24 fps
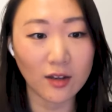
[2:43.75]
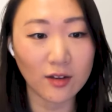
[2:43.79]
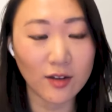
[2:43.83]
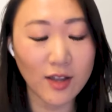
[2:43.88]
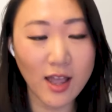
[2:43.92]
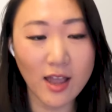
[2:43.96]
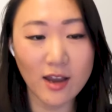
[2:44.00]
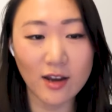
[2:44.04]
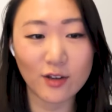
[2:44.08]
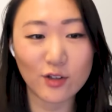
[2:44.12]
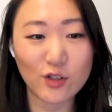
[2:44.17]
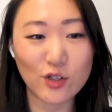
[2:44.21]

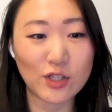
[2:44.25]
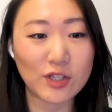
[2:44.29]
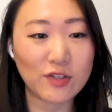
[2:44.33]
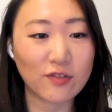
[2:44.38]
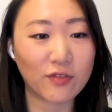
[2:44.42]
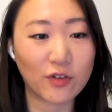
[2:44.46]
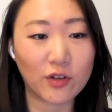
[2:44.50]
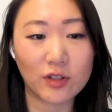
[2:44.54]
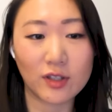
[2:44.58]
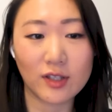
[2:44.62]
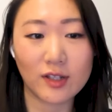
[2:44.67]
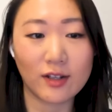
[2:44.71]
And it just
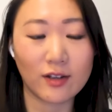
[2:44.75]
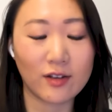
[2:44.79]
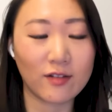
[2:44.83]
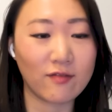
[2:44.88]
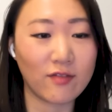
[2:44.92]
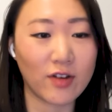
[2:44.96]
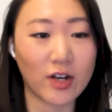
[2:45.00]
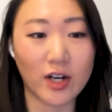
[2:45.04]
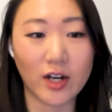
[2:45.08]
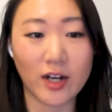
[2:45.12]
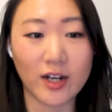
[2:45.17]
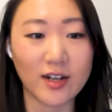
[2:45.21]
folded in
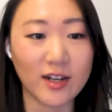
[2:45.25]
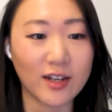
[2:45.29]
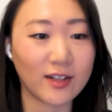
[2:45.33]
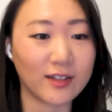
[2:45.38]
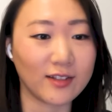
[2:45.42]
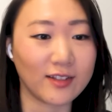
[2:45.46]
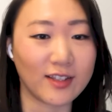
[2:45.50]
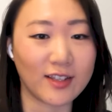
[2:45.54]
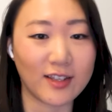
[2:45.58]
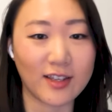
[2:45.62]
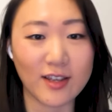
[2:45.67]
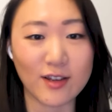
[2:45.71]
very
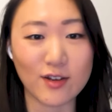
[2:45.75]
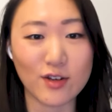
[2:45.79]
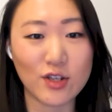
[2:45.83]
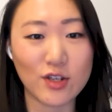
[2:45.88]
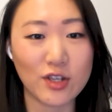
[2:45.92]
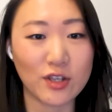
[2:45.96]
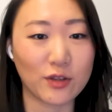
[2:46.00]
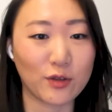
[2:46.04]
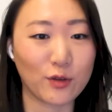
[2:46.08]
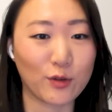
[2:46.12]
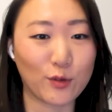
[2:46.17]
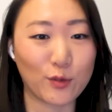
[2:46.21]
neatly
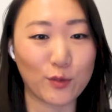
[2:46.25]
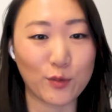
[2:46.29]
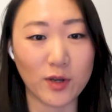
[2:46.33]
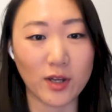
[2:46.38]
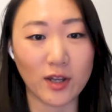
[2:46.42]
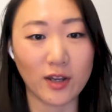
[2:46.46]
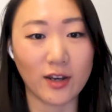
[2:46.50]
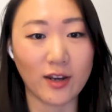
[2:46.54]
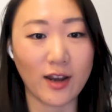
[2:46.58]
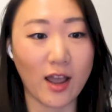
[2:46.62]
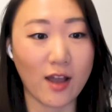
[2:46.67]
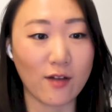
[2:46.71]
into
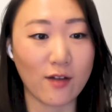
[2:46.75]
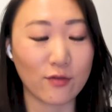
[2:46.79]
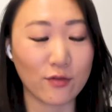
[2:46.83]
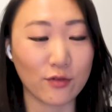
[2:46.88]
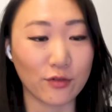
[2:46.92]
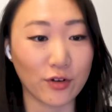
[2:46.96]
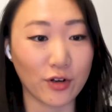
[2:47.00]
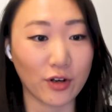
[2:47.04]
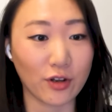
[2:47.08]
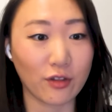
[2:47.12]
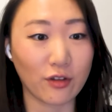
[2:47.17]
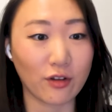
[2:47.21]
one after
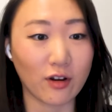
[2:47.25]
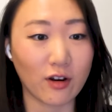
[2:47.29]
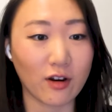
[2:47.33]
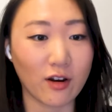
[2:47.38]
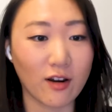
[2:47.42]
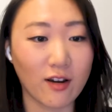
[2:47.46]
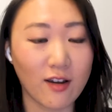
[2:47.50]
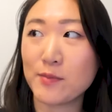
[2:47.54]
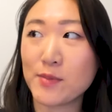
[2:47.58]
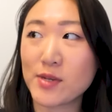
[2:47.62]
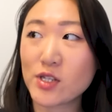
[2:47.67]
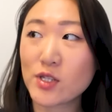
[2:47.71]
another.
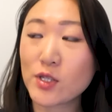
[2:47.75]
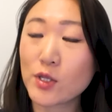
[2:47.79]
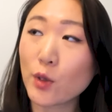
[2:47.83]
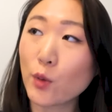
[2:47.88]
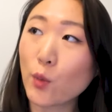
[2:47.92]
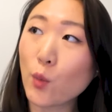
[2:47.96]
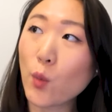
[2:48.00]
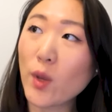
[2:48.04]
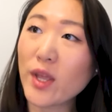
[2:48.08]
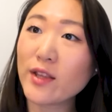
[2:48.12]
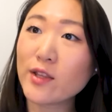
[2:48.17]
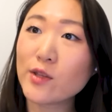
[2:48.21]
So
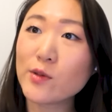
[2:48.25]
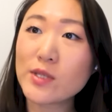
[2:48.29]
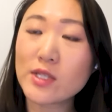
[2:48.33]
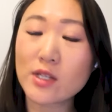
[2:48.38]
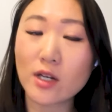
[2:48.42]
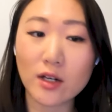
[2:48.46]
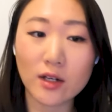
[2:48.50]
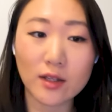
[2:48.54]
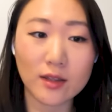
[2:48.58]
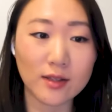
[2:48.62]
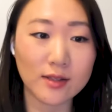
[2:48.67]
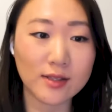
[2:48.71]
when you
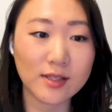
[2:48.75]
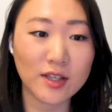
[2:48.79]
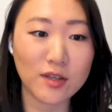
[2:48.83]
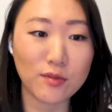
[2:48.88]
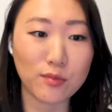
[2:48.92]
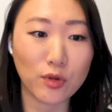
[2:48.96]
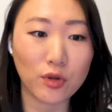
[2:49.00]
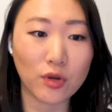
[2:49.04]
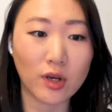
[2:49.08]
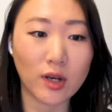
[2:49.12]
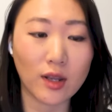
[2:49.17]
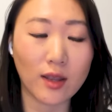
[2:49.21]
started this
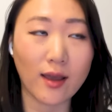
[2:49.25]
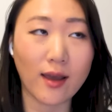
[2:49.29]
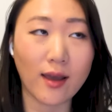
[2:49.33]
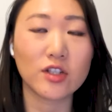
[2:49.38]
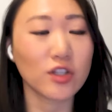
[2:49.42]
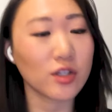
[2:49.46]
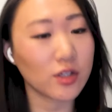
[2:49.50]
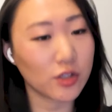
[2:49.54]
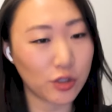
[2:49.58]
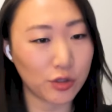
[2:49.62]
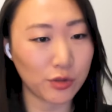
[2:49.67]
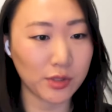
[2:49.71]
community,
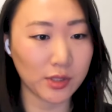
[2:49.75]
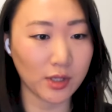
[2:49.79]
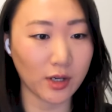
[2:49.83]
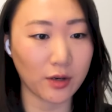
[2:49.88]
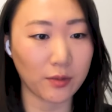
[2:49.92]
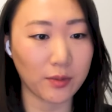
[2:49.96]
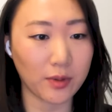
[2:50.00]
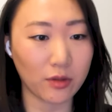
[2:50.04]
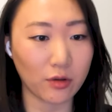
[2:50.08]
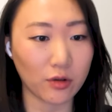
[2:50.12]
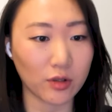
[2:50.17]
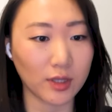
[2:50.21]
did you start
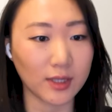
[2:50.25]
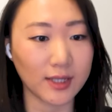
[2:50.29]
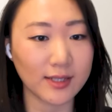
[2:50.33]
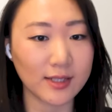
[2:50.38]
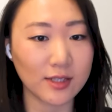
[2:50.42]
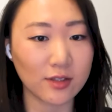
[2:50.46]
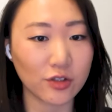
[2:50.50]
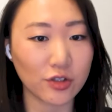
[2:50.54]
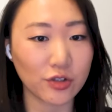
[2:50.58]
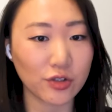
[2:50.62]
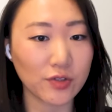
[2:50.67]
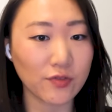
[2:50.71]
with your
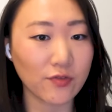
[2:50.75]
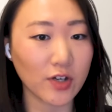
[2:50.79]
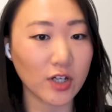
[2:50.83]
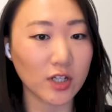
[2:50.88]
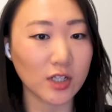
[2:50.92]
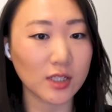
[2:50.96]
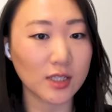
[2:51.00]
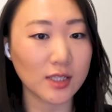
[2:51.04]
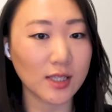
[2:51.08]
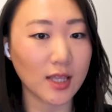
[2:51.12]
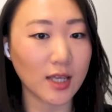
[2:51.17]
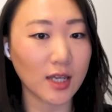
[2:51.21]
listeners
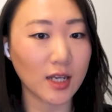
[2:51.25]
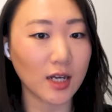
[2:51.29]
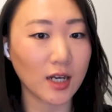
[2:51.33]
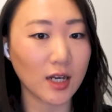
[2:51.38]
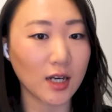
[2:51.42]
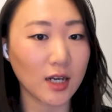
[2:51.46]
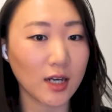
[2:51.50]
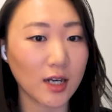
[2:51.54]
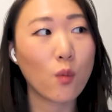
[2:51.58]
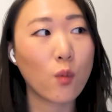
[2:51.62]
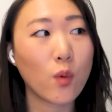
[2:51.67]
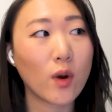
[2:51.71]
first then?
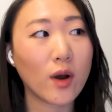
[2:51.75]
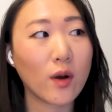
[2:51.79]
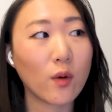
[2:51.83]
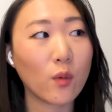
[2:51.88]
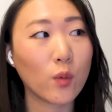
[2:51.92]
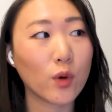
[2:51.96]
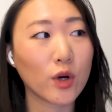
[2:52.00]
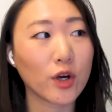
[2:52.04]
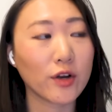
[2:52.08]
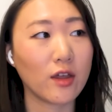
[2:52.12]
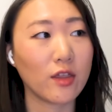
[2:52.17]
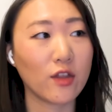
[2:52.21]
What
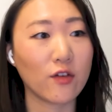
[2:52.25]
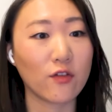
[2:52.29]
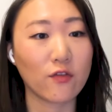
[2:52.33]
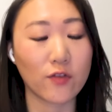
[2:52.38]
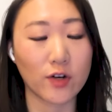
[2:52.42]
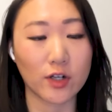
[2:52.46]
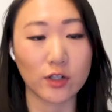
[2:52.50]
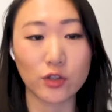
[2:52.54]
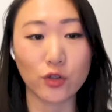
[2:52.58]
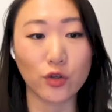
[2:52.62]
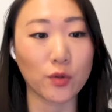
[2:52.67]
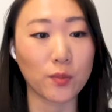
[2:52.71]
were the
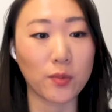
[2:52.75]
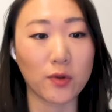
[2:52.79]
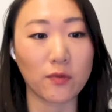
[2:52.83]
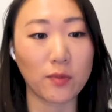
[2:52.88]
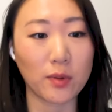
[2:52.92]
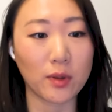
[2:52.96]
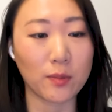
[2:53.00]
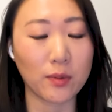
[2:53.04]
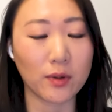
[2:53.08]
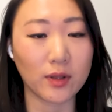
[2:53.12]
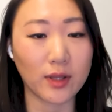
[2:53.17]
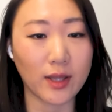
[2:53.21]
first group of
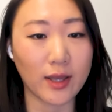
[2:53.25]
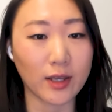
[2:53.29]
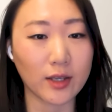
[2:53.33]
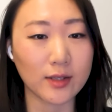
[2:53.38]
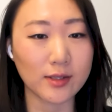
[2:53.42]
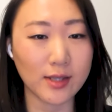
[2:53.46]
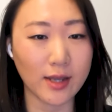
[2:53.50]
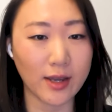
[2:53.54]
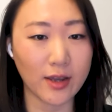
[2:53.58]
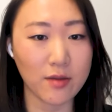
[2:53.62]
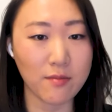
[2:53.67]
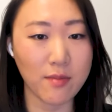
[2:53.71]
people like?
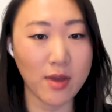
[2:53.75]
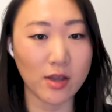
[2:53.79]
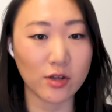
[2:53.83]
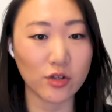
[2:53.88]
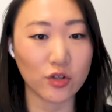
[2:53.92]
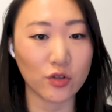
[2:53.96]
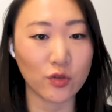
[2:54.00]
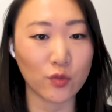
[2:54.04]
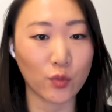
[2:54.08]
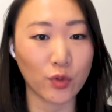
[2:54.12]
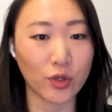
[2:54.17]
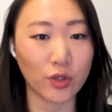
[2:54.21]
Because I
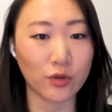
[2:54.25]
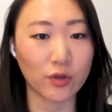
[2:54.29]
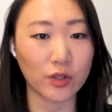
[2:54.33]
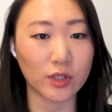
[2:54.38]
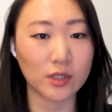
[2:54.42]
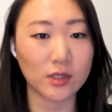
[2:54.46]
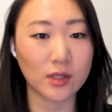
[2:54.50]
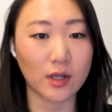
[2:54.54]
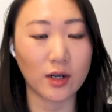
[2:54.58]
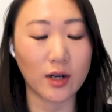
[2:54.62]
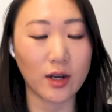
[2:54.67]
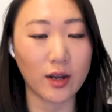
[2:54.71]
imagine when you're
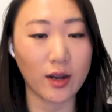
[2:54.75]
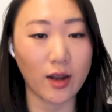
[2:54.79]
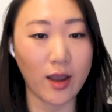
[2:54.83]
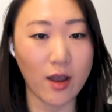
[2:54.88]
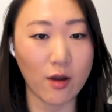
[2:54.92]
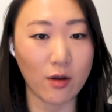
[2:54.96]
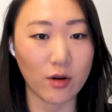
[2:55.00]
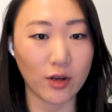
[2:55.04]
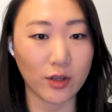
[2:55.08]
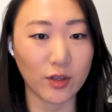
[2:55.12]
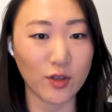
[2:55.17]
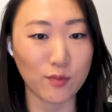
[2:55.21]
starting
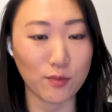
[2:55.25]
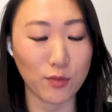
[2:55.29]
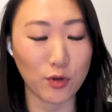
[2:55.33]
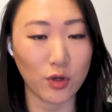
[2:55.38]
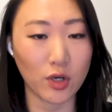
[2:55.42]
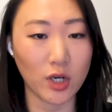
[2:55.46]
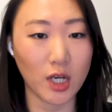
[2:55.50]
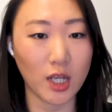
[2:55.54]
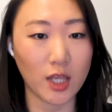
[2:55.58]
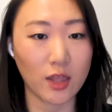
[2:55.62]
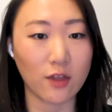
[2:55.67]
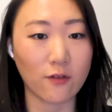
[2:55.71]
out a
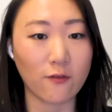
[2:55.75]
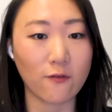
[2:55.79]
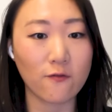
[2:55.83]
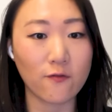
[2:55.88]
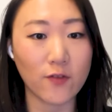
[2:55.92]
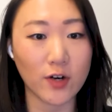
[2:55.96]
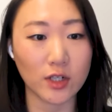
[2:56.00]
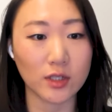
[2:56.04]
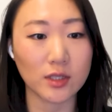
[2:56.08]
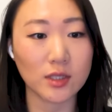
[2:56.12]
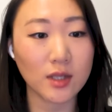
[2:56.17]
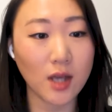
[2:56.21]
community, the
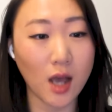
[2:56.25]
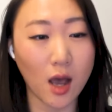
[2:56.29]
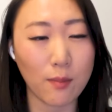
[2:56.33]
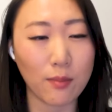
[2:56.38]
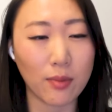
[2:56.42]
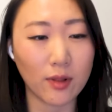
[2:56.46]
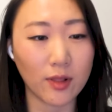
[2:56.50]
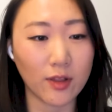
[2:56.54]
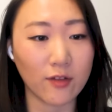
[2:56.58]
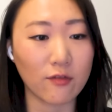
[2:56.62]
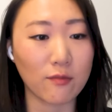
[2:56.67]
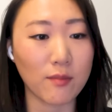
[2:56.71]
first
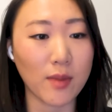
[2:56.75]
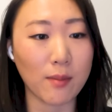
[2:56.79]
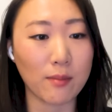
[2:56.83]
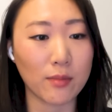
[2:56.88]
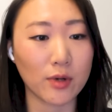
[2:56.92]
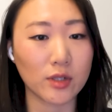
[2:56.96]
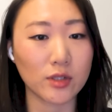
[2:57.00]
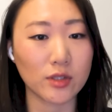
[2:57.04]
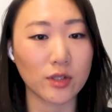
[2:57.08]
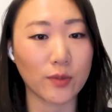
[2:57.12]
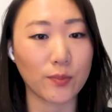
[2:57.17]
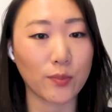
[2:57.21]
couple of
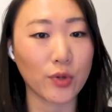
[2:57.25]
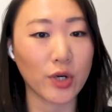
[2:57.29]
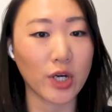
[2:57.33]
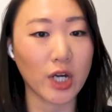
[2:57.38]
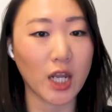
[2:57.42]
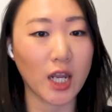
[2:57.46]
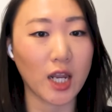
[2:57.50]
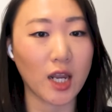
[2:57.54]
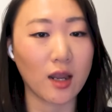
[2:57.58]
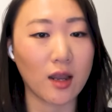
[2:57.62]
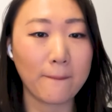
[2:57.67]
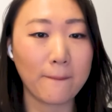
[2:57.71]
members are
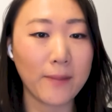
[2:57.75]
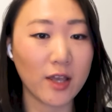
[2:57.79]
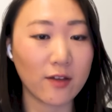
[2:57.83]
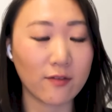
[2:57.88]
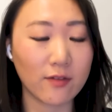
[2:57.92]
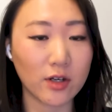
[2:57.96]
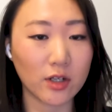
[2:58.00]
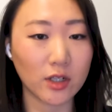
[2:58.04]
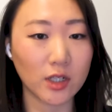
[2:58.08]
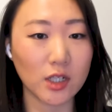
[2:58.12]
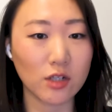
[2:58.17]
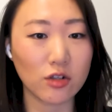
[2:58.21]
pretty
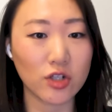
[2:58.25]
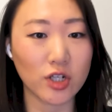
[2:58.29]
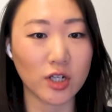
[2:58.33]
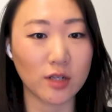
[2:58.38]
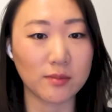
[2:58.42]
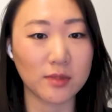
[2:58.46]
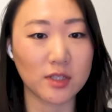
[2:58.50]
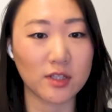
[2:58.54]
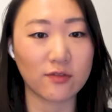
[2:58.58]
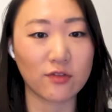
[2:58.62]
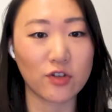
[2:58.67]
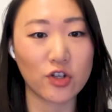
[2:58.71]
pivotal in
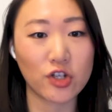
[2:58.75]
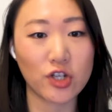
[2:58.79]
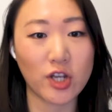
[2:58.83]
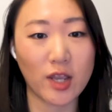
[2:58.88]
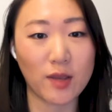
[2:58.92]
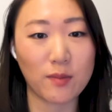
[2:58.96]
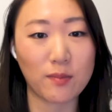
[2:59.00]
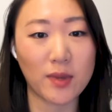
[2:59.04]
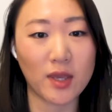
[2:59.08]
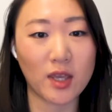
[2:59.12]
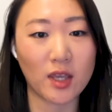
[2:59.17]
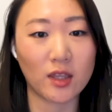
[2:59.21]
terms of
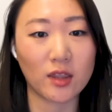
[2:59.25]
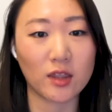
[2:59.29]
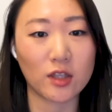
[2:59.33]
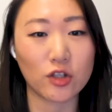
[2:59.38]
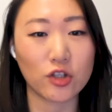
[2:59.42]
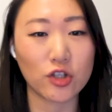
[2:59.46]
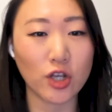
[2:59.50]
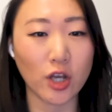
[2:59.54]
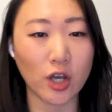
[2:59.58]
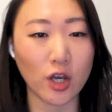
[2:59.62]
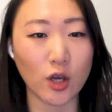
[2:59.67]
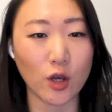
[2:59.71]
shaping the
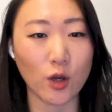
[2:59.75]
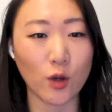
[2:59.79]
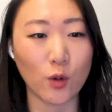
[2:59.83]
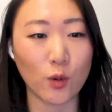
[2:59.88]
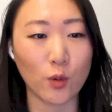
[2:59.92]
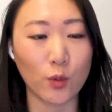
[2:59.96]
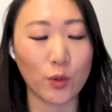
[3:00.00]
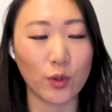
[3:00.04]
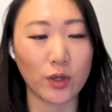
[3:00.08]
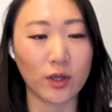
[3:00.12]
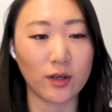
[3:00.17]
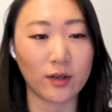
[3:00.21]

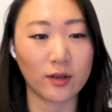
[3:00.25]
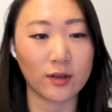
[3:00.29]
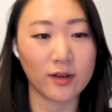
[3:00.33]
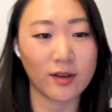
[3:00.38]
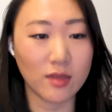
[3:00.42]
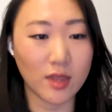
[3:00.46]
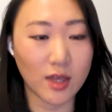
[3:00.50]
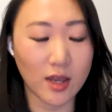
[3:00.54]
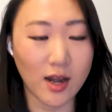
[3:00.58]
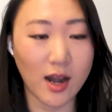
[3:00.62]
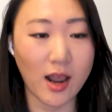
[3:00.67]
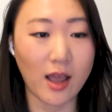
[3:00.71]
tone and
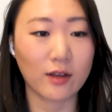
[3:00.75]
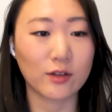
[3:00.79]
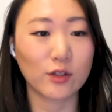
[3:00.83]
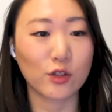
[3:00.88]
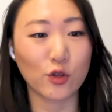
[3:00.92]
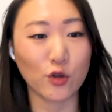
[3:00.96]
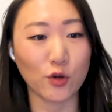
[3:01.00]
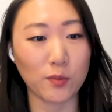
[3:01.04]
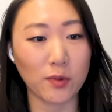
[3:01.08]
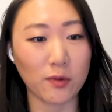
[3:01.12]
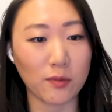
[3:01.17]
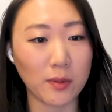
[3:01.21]
the next
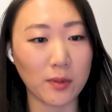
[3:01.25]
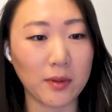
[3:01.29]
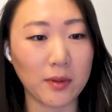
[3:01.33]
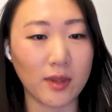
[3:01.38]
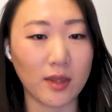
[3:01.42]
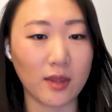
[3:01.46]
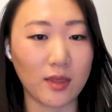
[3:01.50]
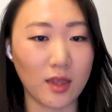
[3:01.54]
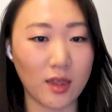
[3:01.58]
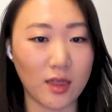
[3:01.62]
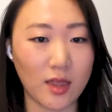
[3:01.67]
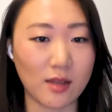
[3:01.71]
group of
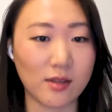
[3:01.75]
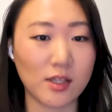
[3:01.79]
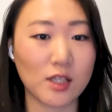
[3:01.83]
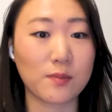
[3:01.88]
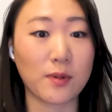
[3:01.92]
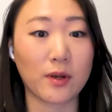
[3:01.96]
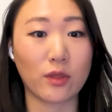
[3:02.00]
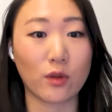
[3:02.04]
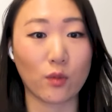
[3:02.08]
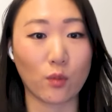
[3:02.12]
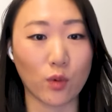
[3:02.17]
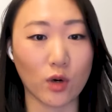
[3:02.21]
that they then
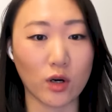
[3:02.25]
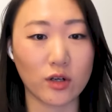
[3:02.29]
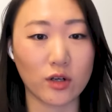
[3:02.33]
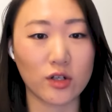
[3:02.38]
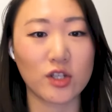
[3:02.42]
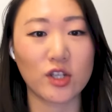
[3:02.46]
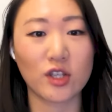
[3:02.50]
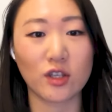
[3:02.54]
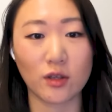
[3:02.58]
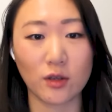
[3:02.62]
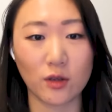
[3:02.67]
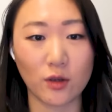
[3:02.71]
spread the word
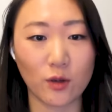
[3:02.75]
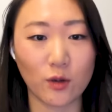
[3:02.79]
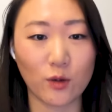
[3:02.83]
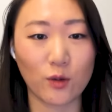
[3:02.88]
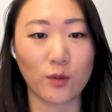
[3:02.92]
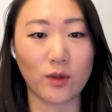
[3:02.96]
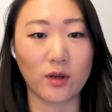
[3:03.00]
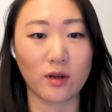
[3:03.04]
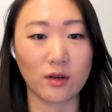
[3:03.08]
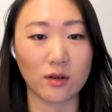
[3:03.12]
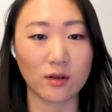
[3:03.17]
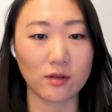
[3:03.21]
to
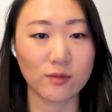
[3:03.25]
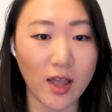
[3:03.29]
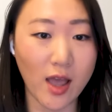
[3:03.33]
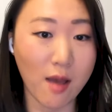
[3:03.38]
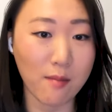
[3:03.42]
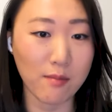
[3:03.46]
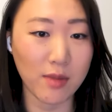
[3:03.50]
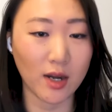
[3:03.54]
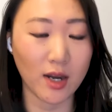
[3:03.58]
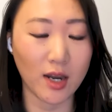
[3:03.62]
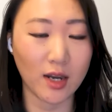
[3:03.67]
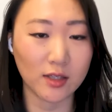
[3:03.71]
and
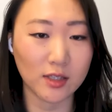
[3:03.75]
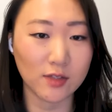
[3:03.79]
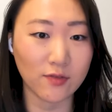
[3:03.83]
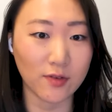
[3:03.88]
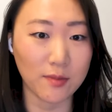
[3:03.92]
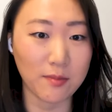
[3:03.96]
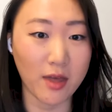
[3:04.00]
emanates from